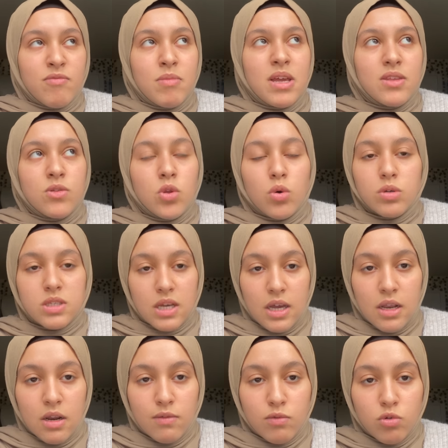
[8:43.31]
made notes at
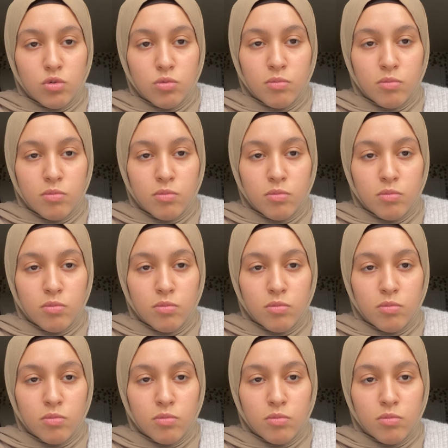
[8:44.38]
A-level,